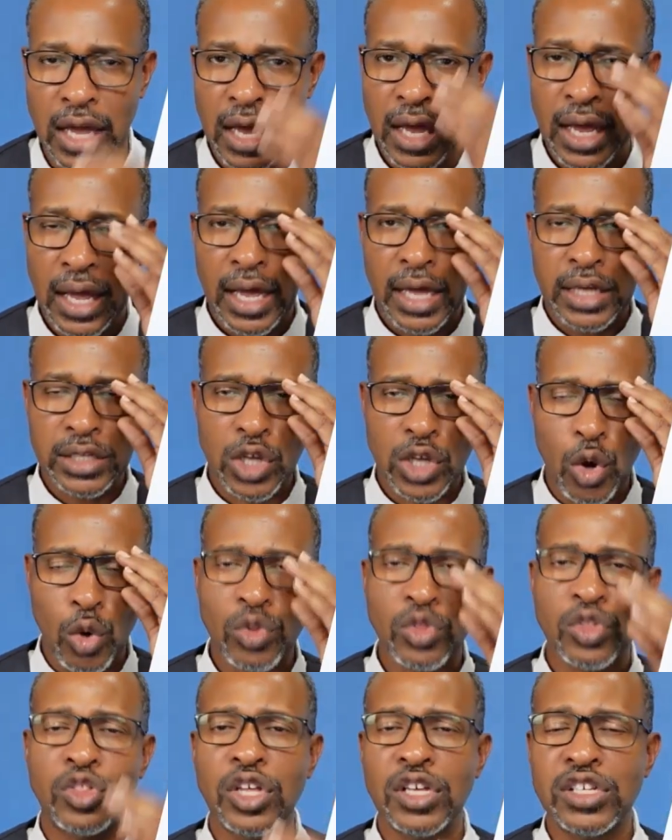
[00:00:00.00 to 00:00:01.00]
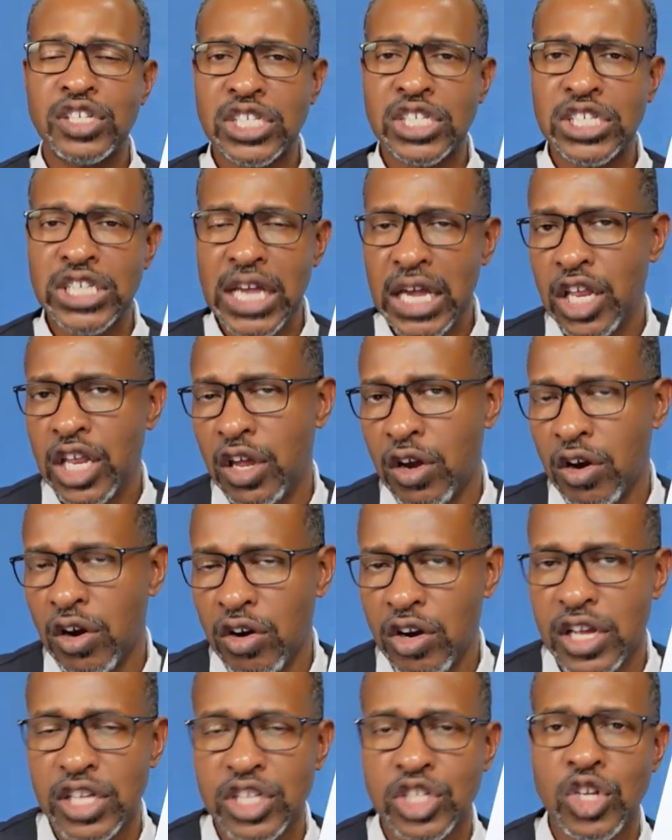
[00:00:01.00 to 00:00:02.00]
And so this scene here
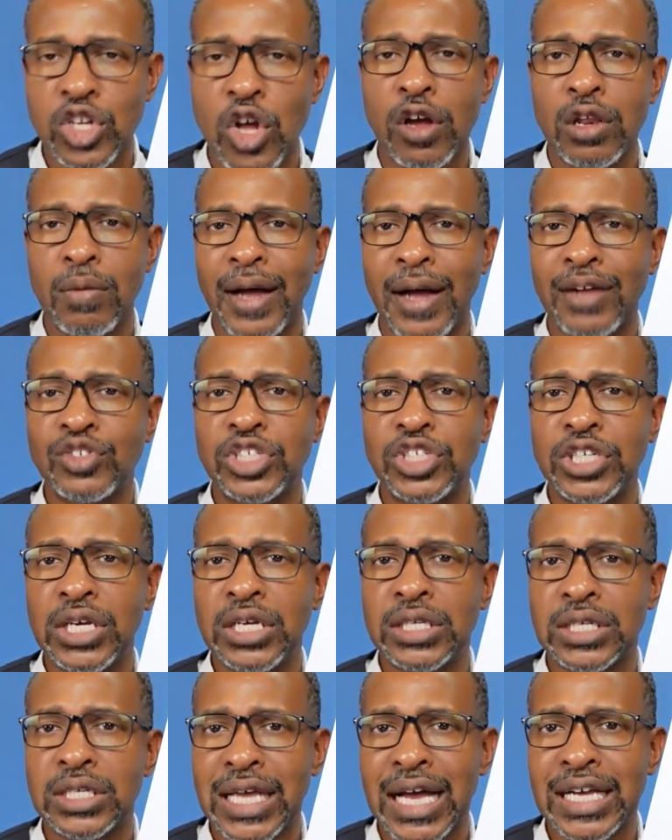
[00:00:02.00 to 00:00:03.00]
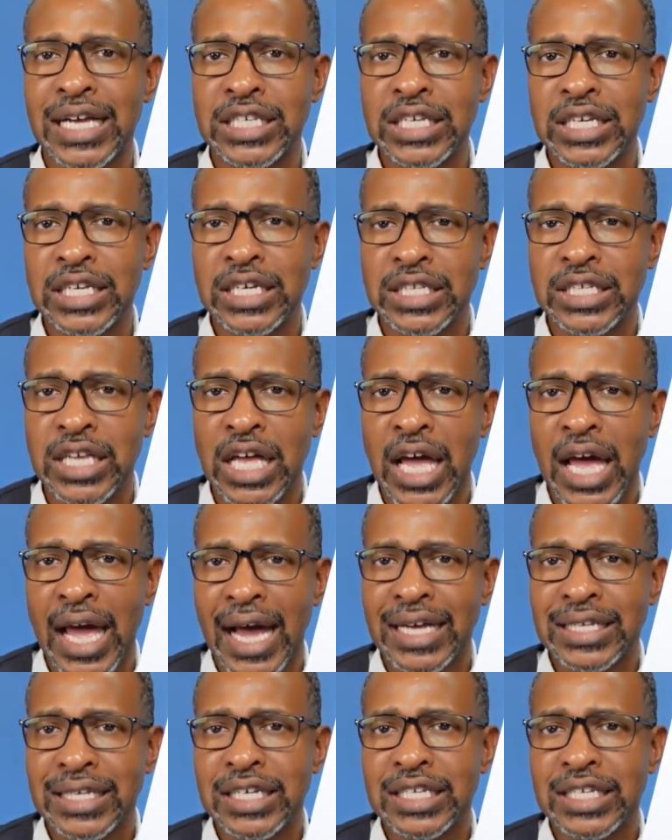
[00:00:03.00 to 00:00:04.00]
is talking about Jesus as he is as
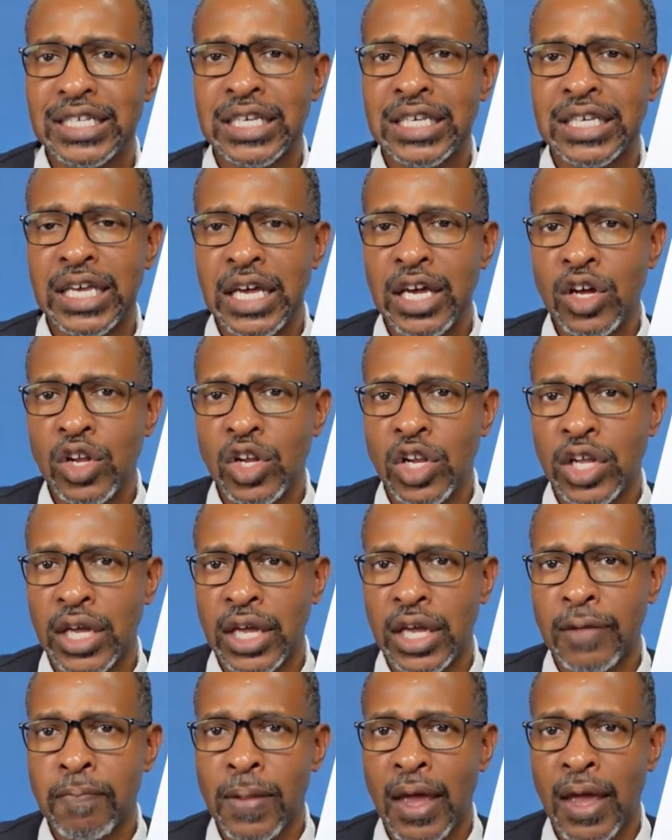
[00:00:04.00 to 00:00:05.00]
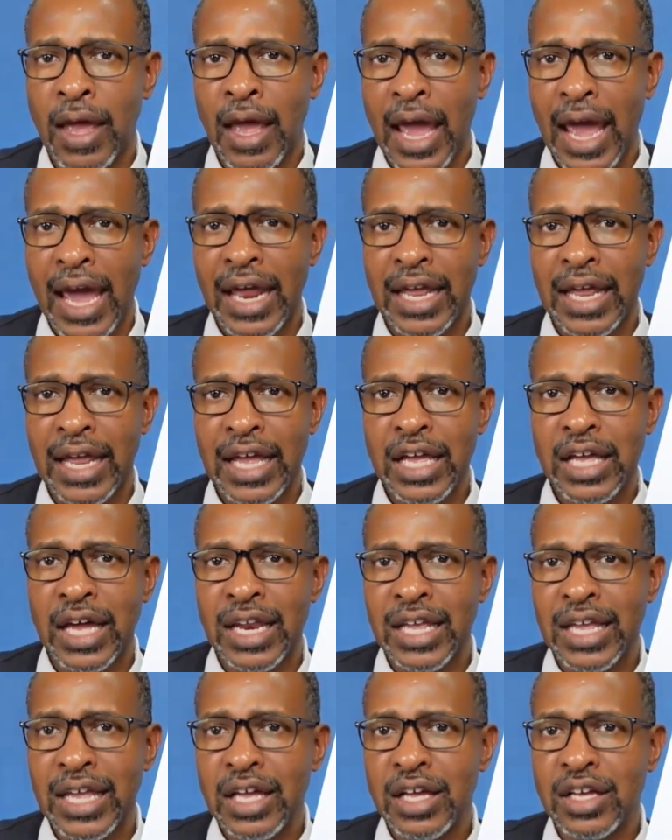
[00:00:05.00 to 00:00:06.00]
he is healing and he and
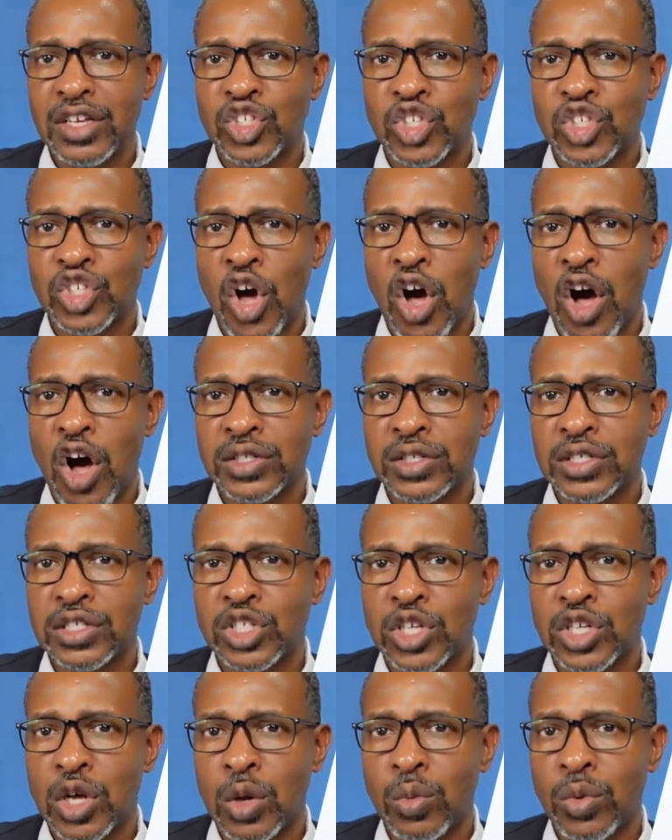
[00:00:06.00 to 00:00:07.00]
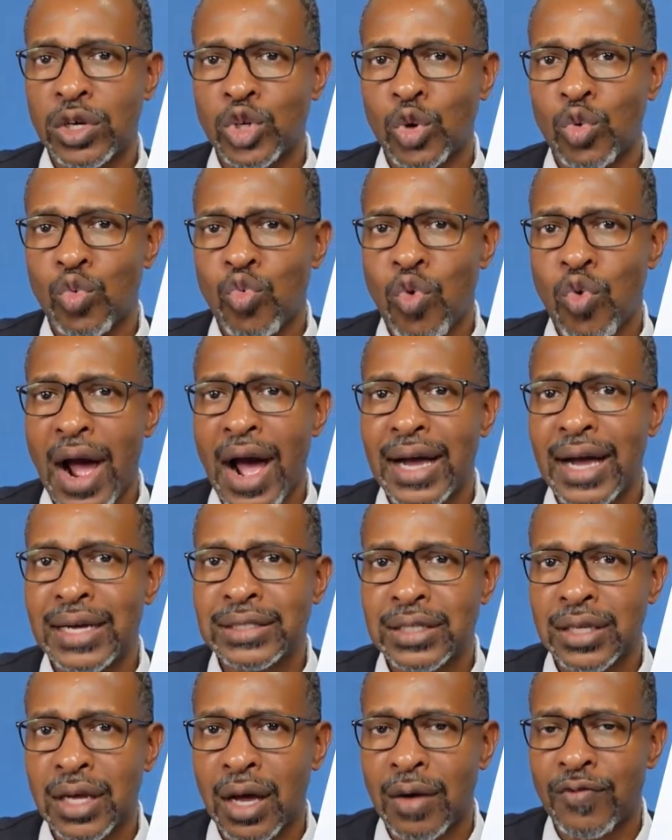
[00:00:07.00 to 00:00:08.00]
he is causing someone to rise
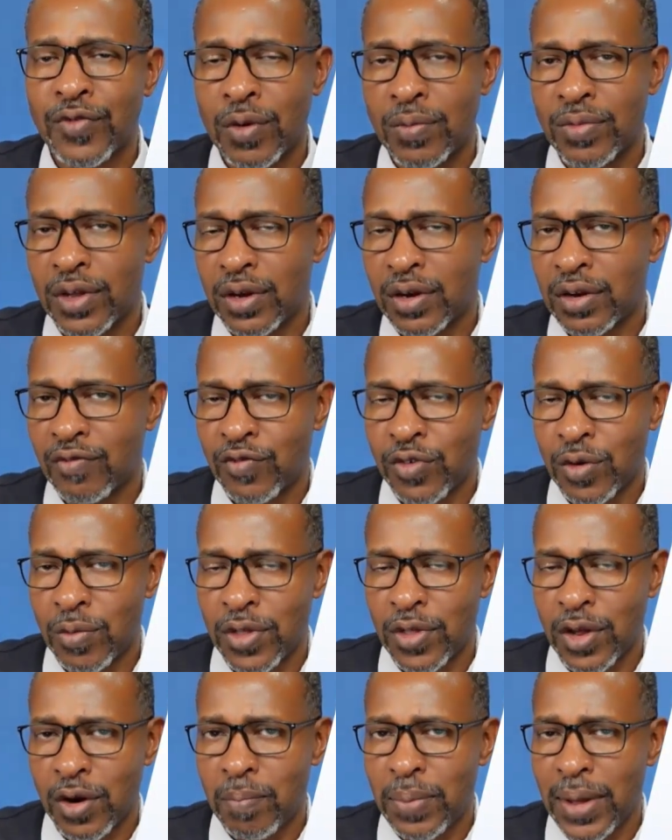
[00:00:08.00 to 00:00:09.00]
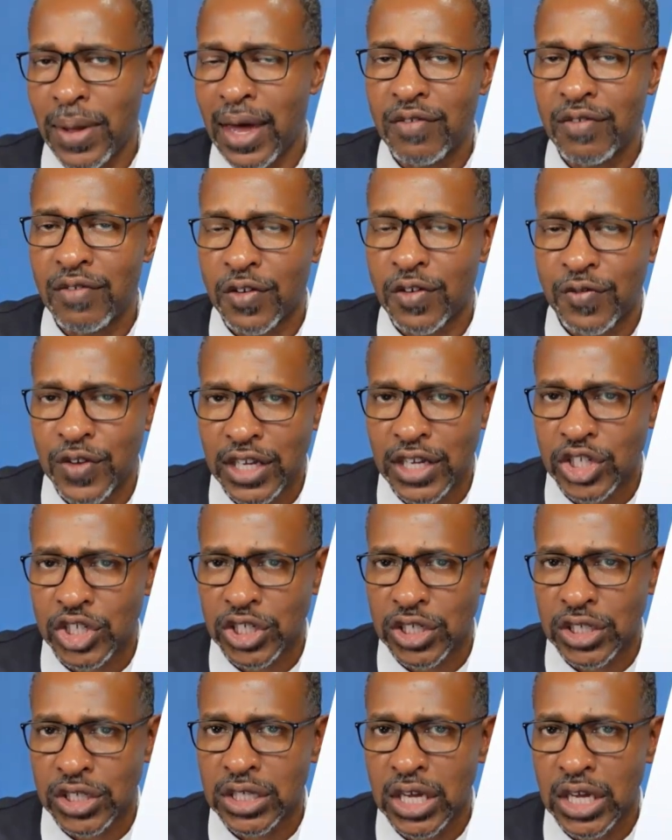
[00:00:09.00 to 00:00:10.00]
up from their from their bed of
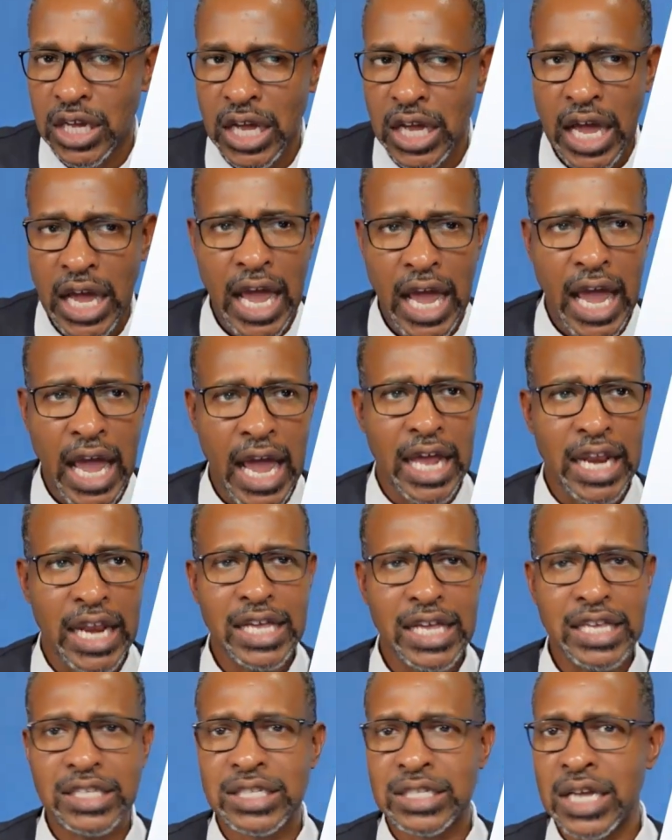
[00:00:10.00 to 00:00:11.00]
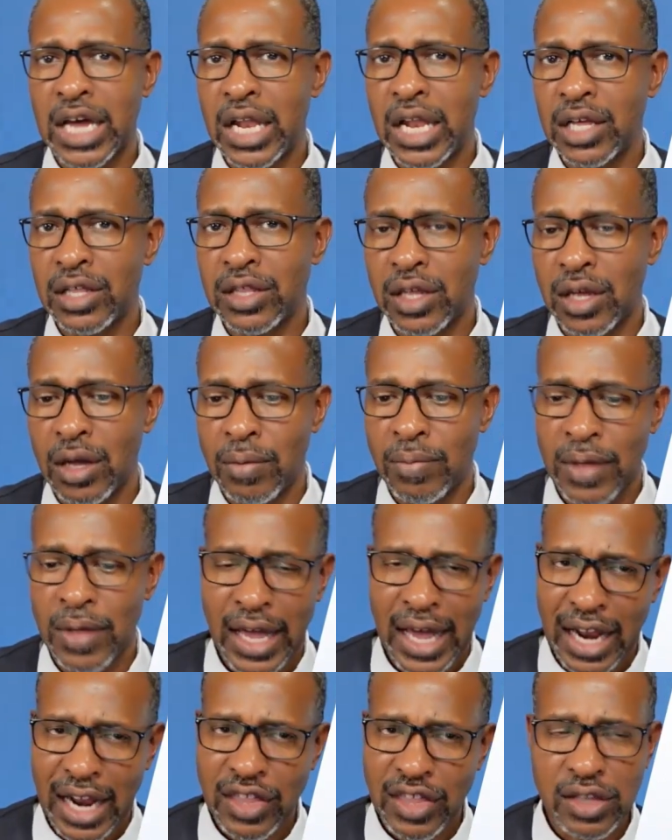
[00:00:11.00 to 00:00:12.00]
affliction and he's telling them, I
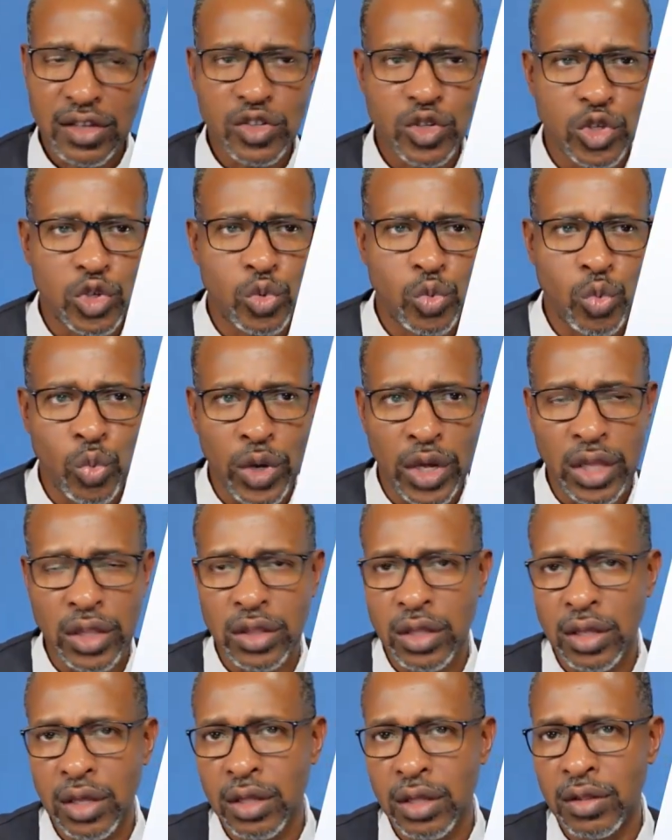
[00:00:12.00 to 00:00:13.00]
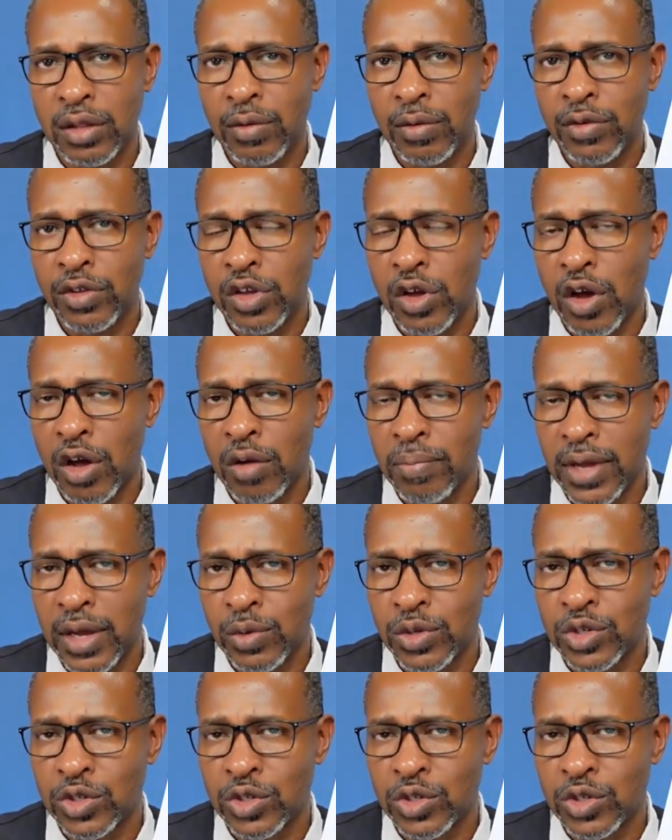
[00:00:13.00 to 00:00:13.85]
think this was when the, the young man was